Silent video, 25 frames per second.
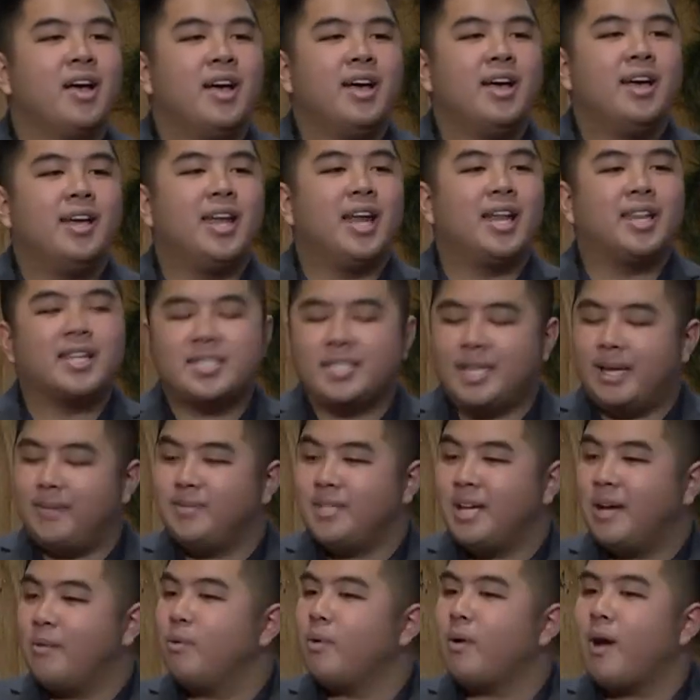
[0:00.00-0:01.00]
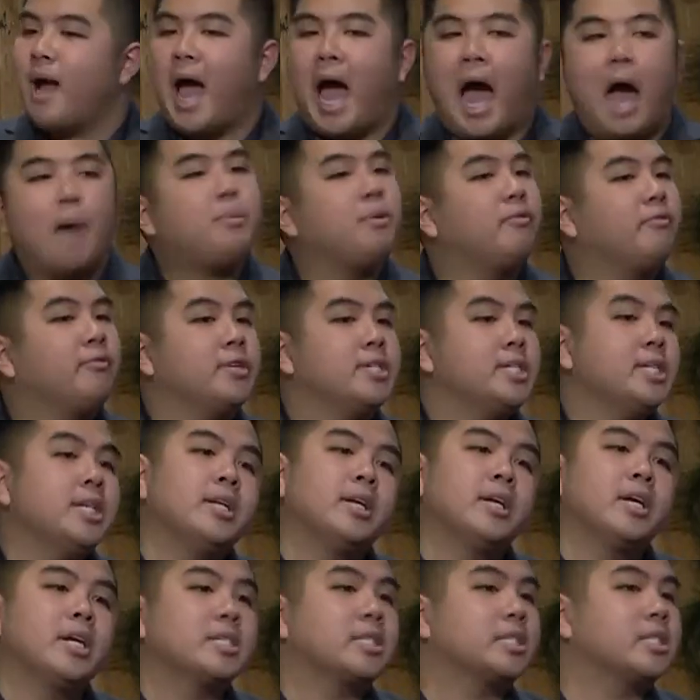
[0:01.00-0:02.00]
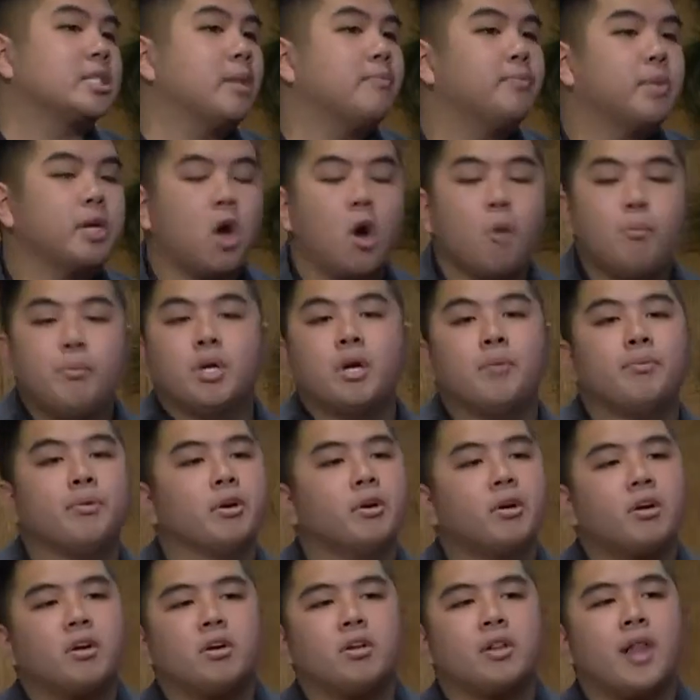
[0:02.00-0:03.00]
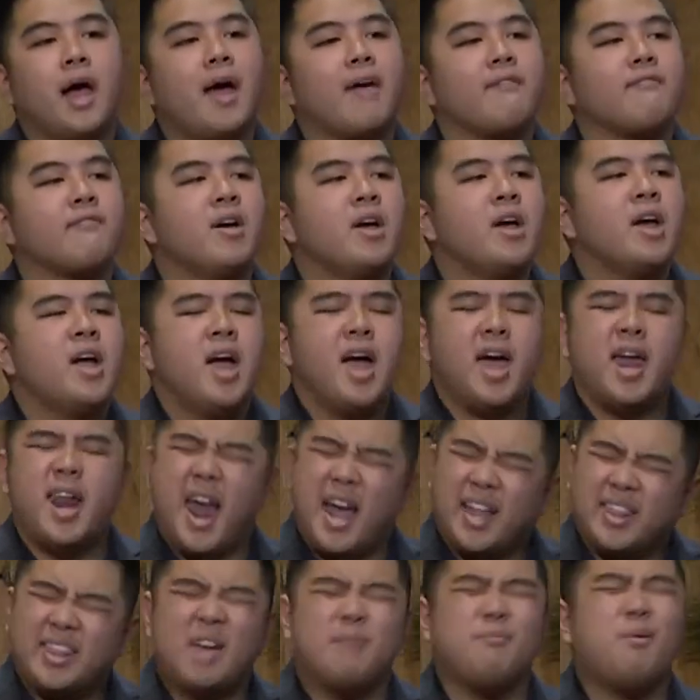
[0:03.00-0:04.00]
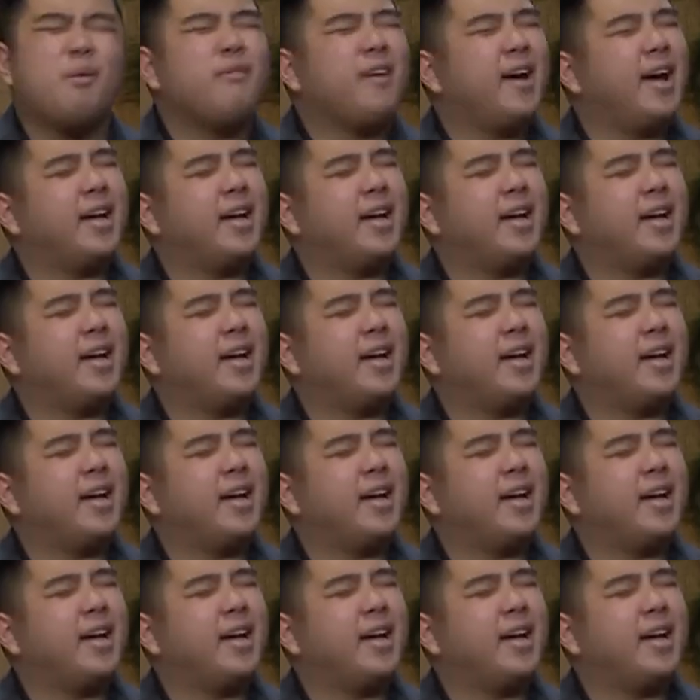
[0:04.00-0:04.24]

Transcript: Yet at the same time, we were happy for Jeannie because something opened up in her life. And at that moment, I had